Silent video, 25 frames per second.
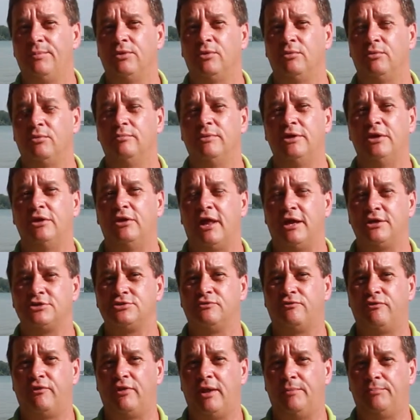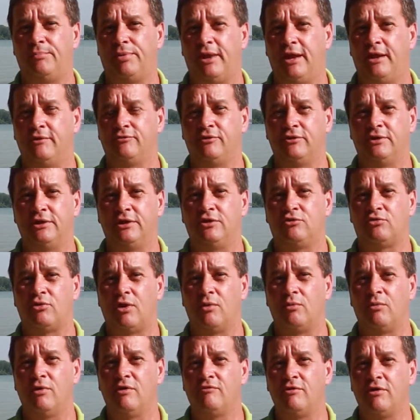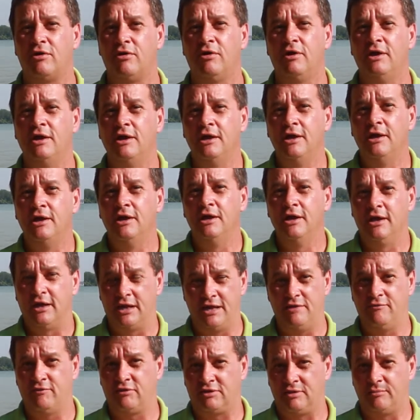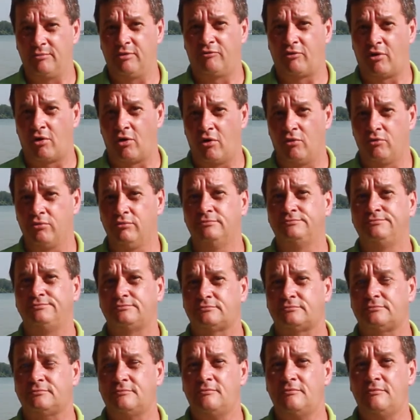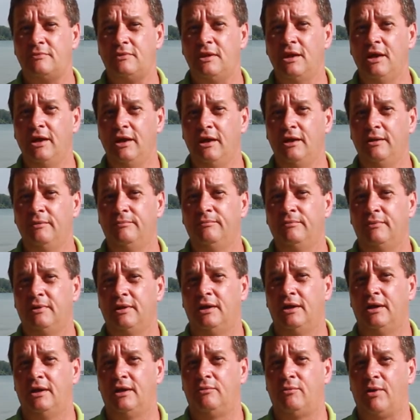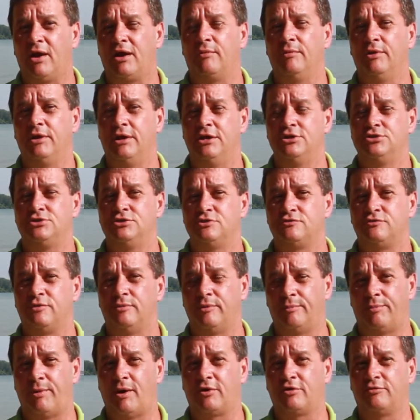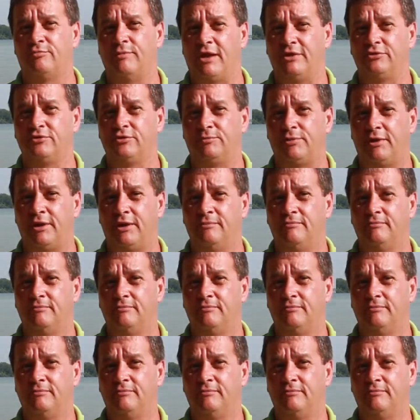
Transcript: and the Remedial Action Plan for the Detroit River, and even some of our own um, uh, recommendations from the Parks Master Plan.